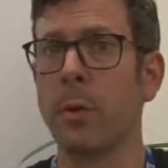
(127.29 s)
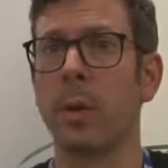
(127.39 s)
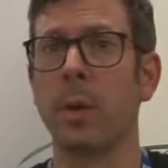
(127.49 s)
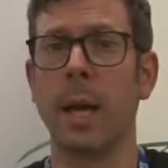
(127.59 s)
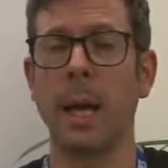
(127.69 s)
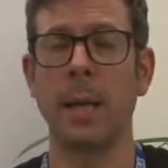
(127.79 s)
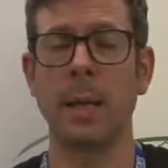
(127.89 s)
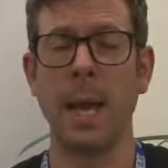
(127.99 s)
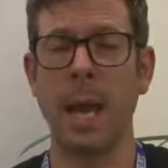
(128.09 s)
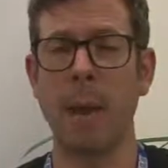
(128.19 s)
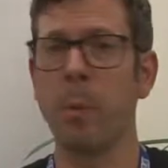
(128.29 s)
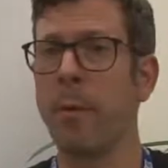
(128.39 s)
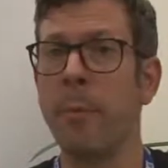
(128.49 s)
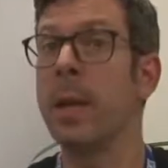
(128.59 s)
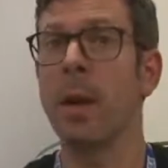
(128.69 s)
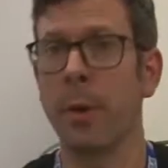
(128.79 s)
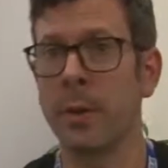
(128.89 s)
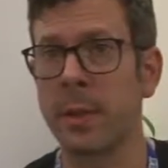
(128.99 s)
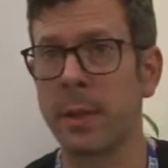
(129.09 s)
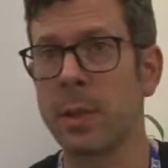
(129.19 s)
and we have many
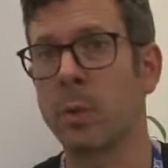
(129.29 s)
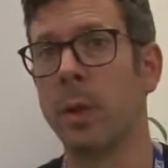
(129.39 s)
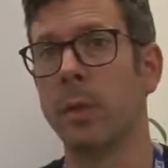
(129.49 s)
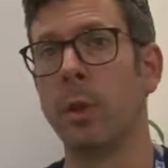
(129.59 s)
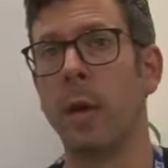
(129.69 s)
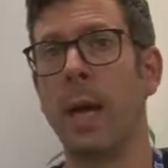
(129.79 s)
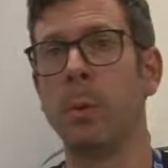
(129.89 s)
others like this one,